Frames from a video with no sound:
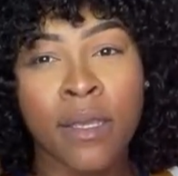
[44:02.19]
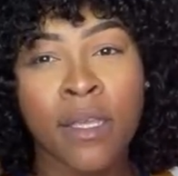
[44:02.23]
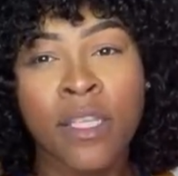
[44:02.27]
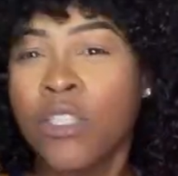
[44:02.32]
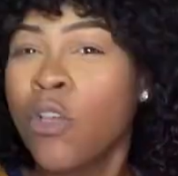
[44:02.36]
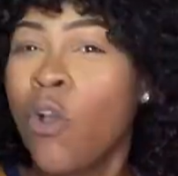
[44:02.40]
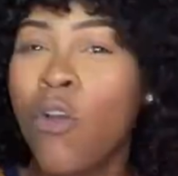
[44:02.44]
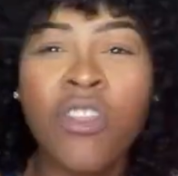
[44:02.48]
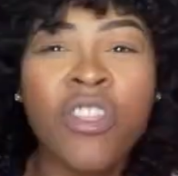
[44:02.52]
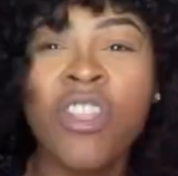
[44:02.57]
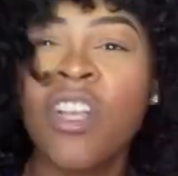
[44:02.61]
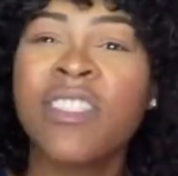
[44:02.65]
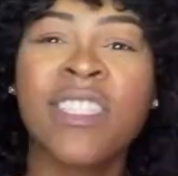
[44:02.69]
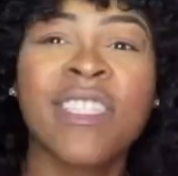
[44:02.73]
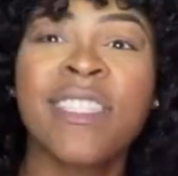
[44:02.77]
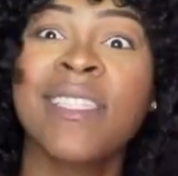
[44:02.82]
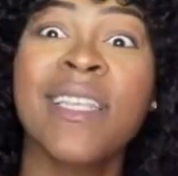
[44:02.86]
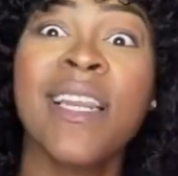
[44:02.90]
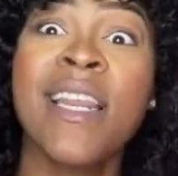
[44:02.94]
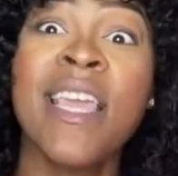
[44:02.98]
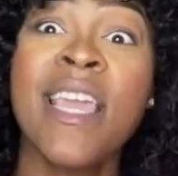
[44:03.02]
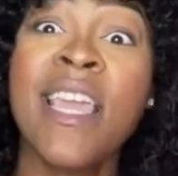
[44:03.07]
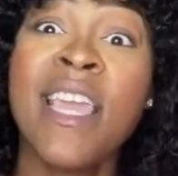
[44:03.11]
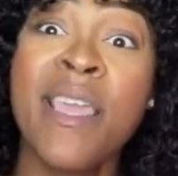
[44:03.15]
So you don't
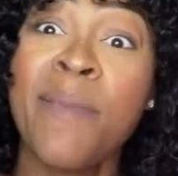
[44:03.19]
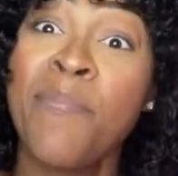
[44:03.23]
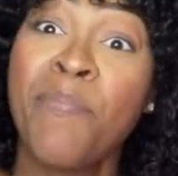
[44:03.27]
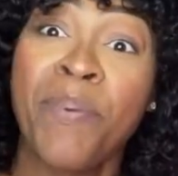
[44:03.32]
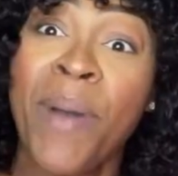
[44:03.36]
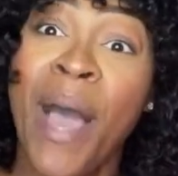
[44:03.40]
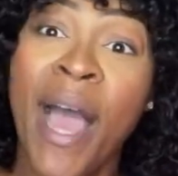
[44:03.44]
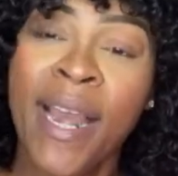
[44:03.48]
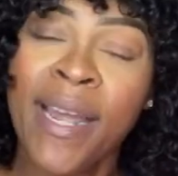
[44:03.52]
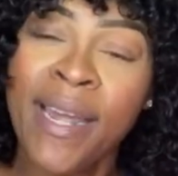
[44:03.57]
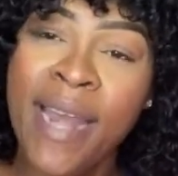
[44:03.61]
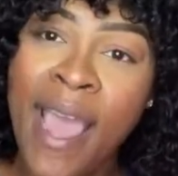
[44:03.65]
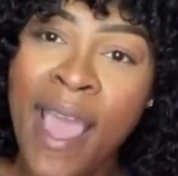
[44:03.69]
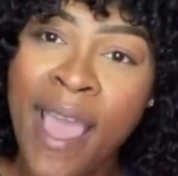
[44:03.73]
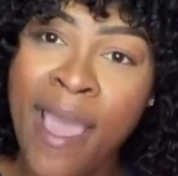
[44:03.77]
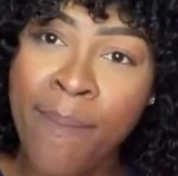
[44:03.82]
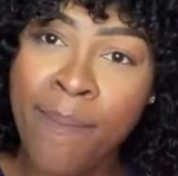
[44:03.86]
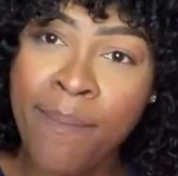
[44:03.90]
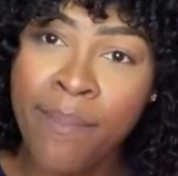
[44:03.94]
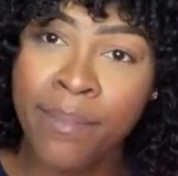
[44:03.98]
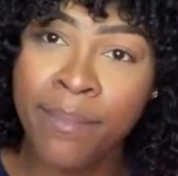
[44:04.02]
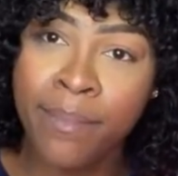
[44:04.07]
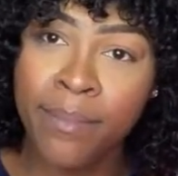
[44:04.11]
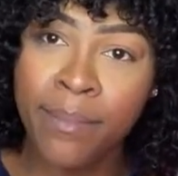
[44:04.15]
sleep on
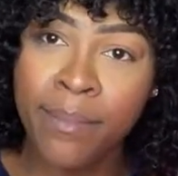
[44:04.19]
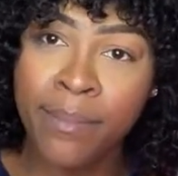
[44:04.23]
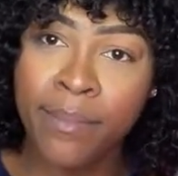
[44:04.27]
them.